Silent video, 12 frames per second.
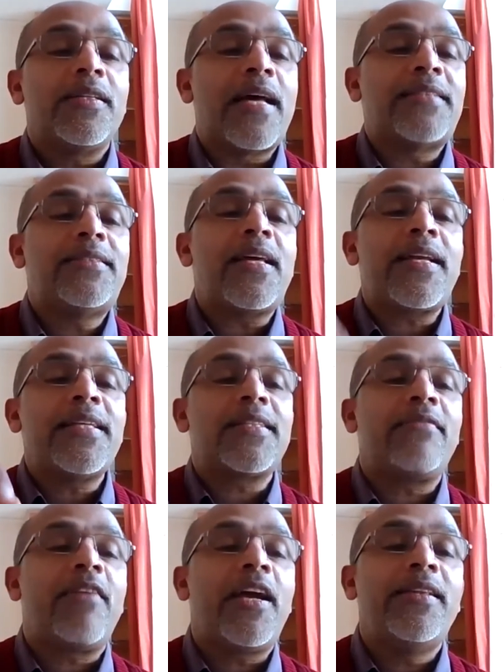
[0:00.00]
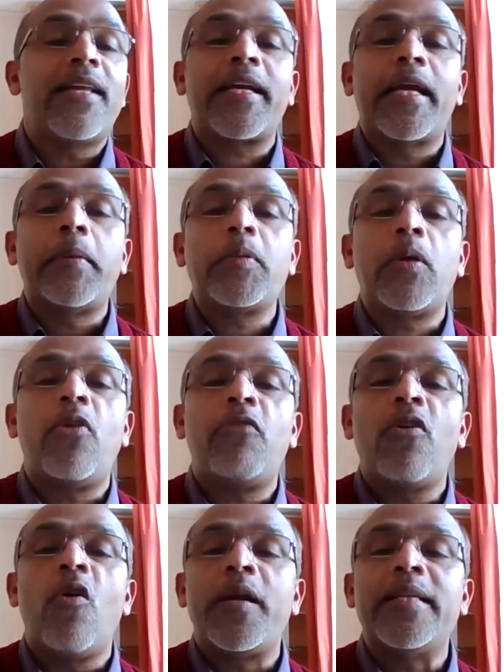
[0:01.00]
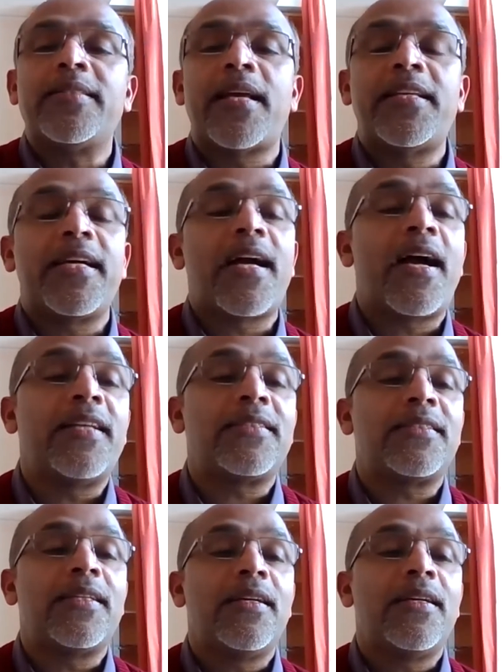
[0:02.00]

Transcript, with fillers: That's the reason why the kingdom of God is at hand.